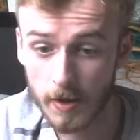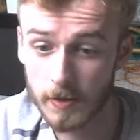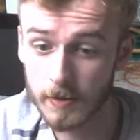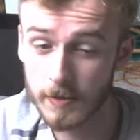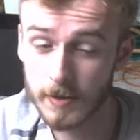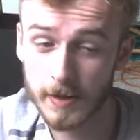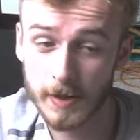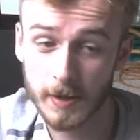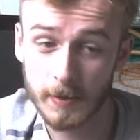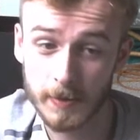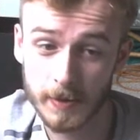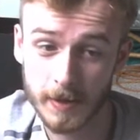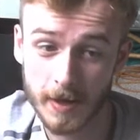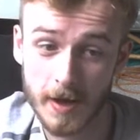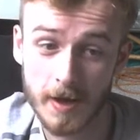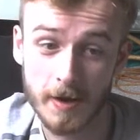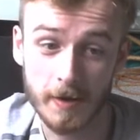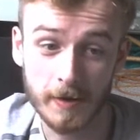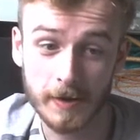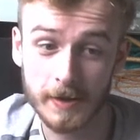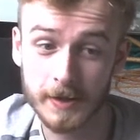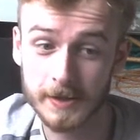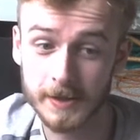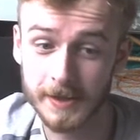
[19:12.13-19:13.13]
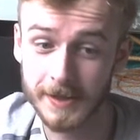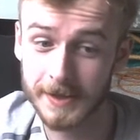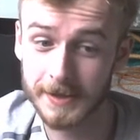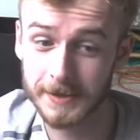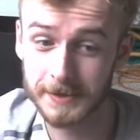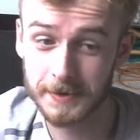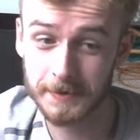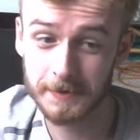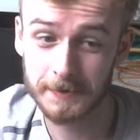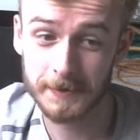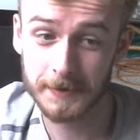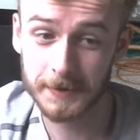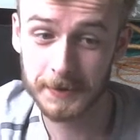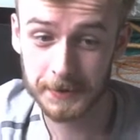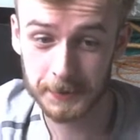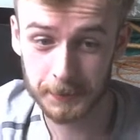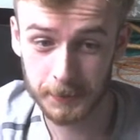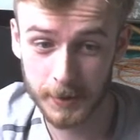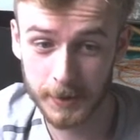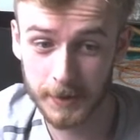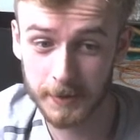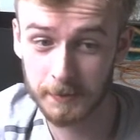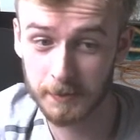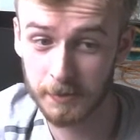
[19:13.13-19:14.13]
Here we go. Here's the
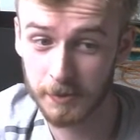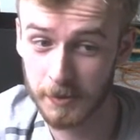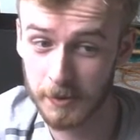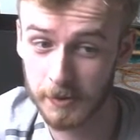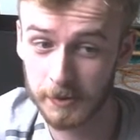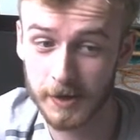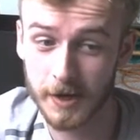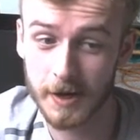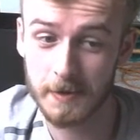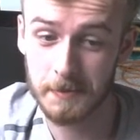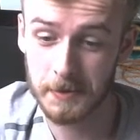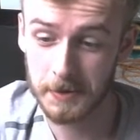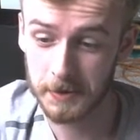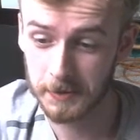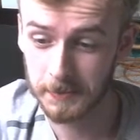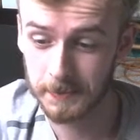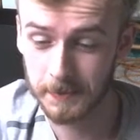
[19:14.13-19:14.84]
first bit of programming